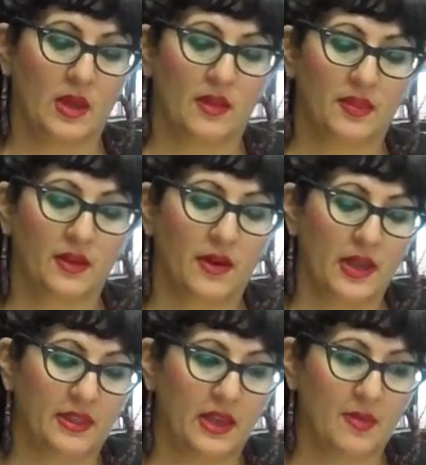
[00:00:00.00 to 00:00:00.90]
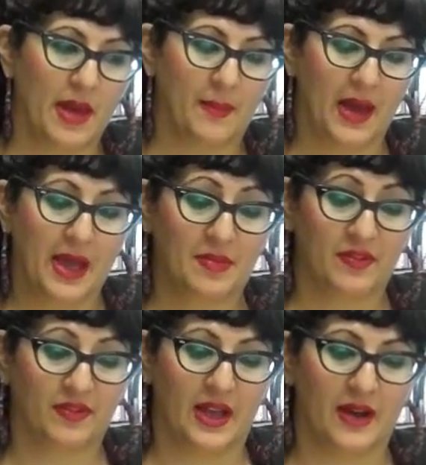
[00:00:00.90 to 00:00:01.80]
The great thing about paper
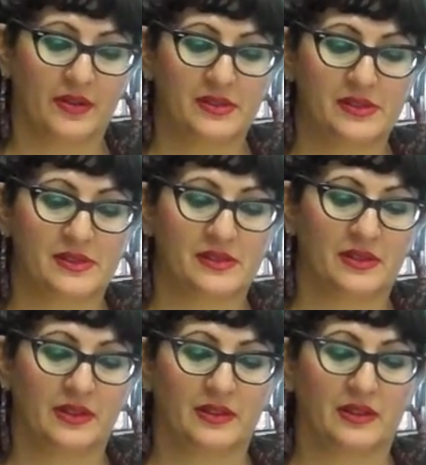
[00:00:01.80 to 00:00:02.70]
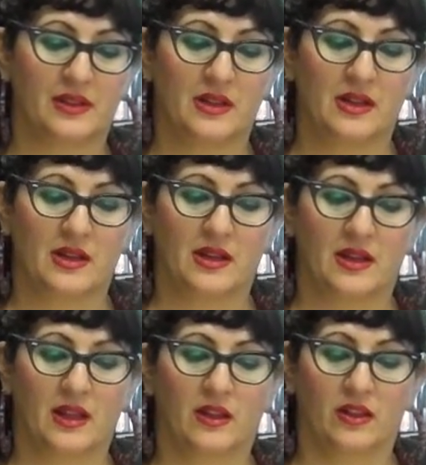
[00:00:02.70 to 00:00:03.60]
flowers,
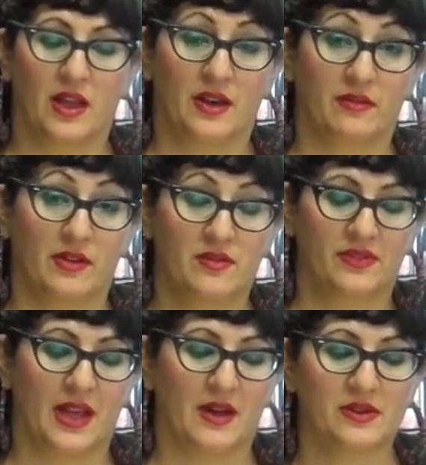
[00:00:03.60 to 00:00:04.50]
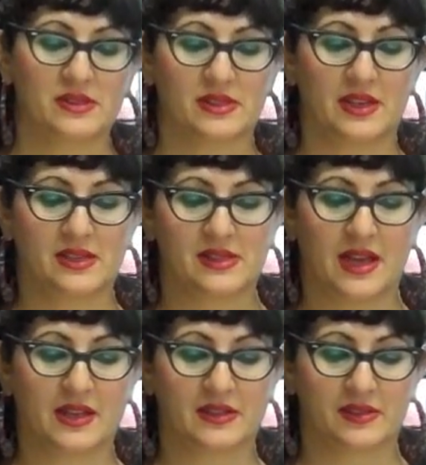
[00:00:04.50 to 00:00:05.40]
a lot like real flowers, is
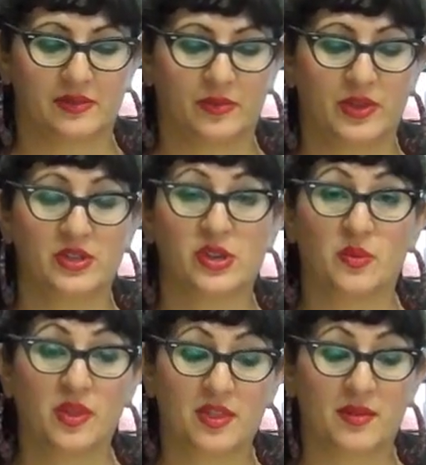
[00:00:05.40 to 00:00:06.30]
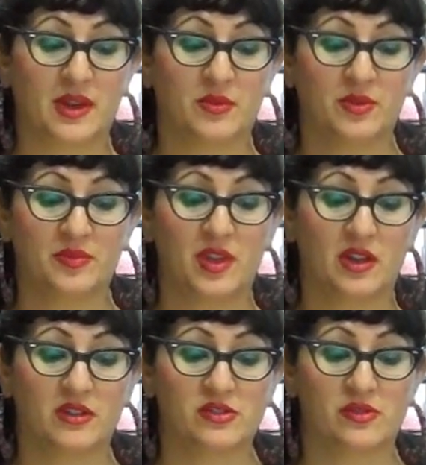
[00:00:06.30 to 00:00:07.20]
that when you don't want them anymore, you
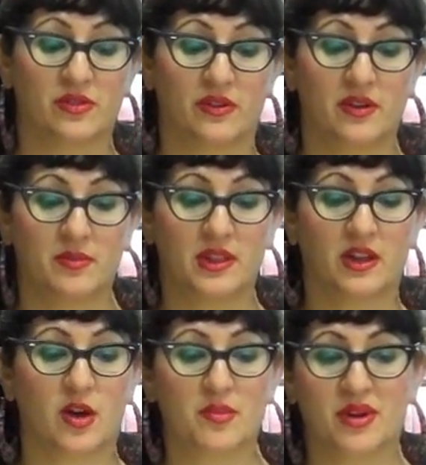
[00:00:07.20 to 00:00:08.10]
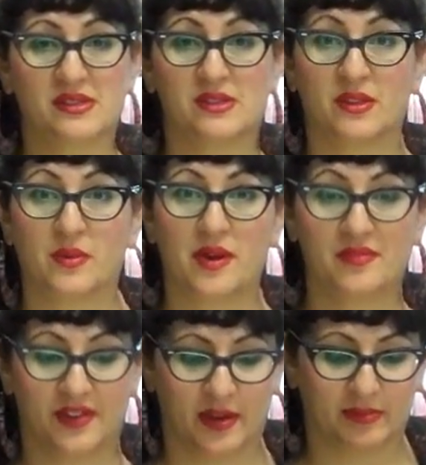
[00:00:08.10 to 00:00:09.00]
can throw them in the compost or the worm
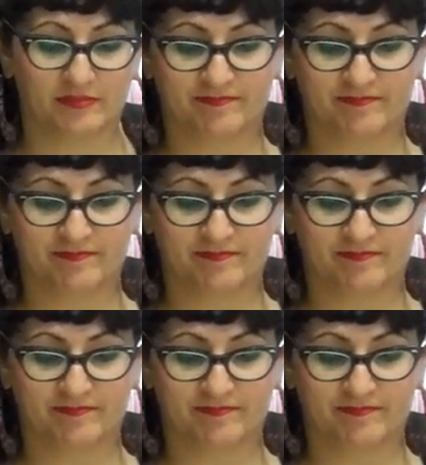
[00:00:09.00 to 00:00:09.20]
farm.